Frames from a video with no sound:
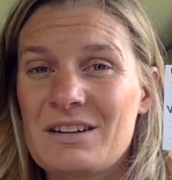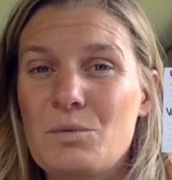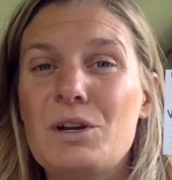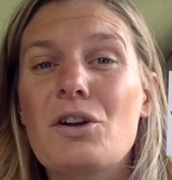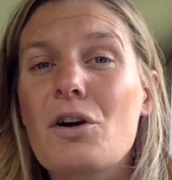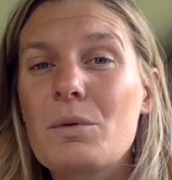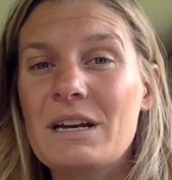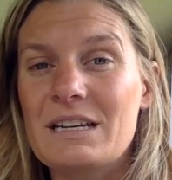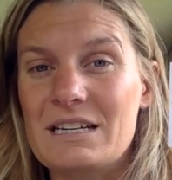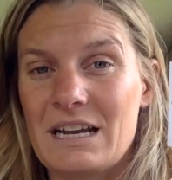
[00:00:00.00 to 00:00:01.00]
We know we
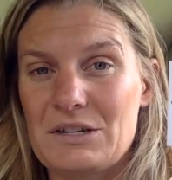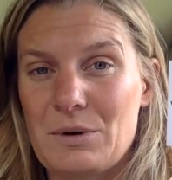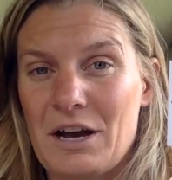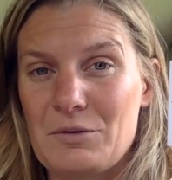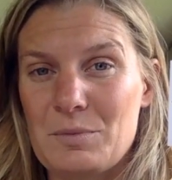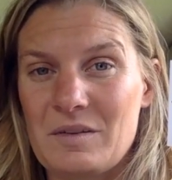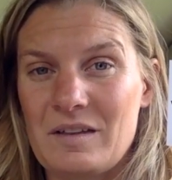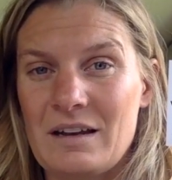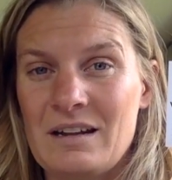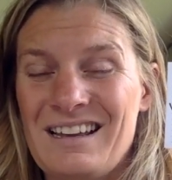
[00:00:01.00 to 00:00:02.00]
need to get to 100%.